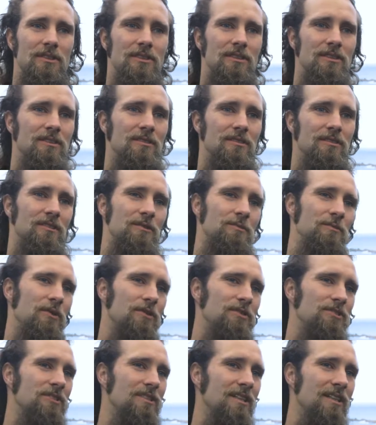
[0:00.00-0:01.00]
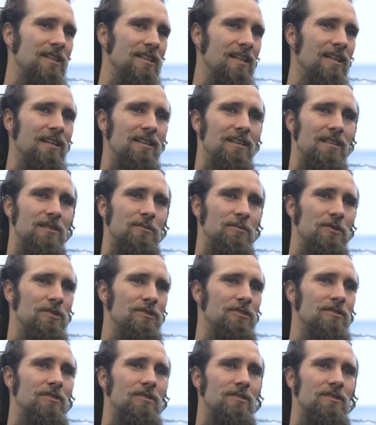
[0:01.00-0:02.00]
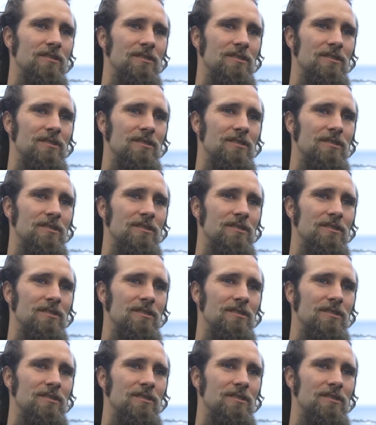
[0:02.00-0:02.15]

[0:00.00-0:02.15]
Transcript: uh, there are books you can get at the bookstore.